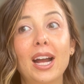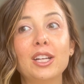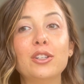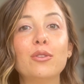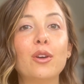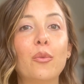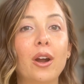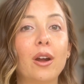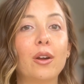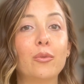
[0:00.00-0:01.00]
I knew that
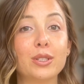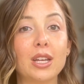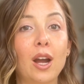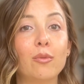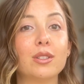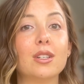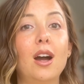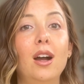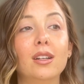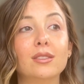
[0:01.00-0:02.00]
where I was at was
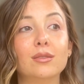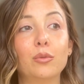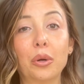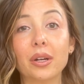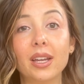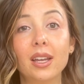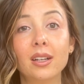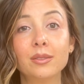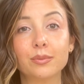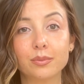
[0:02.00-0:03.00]
not
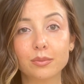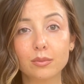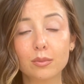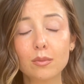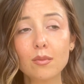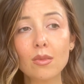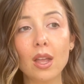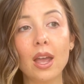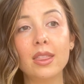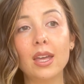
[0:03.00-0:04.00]
working,
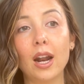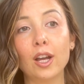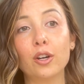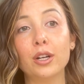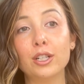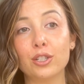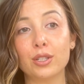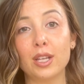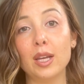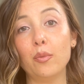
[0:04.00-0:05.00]
and that I couldn't
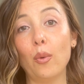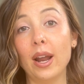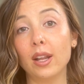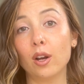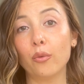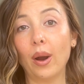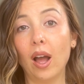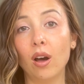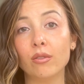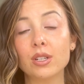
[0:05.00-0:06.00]
just keep waiting
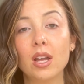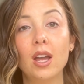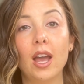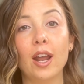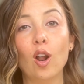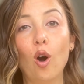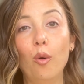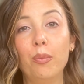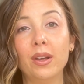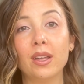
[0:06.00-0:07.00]
around and
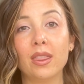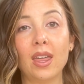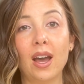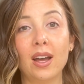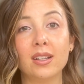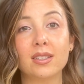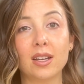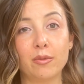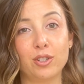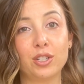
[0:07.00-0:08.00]
hoping that
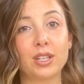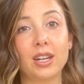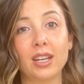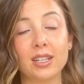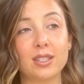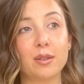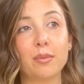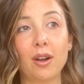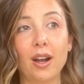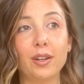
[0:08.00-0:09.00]
I was just gonna get
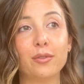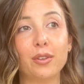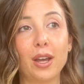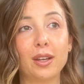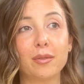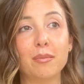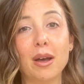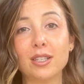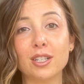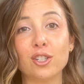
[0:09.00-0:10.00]
some kind of
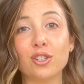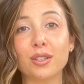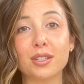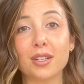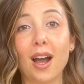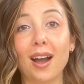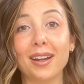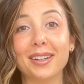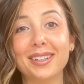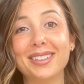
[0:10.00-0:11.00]
message in the
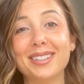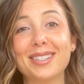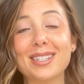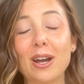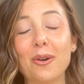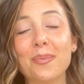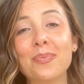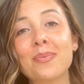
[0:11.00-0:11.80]
sky. So